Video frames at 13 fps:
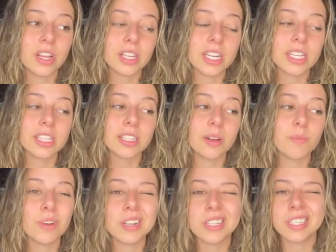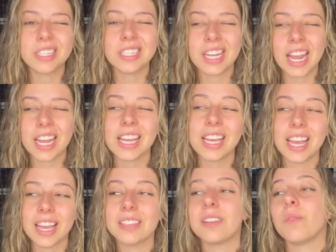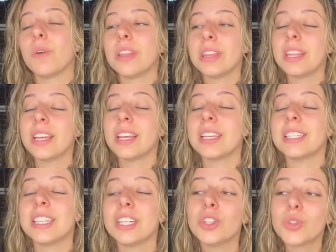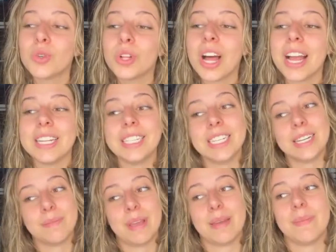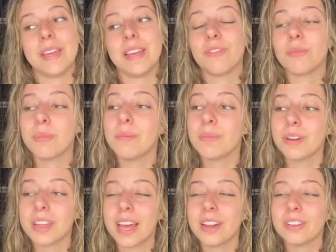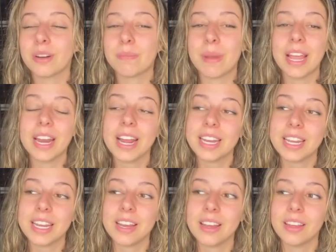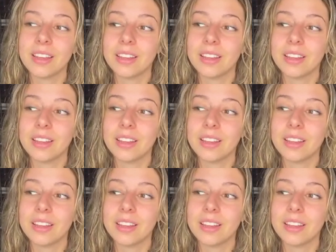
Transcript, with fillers: Can someone take a guess at what the central idea may be? Remember, that is our main idea.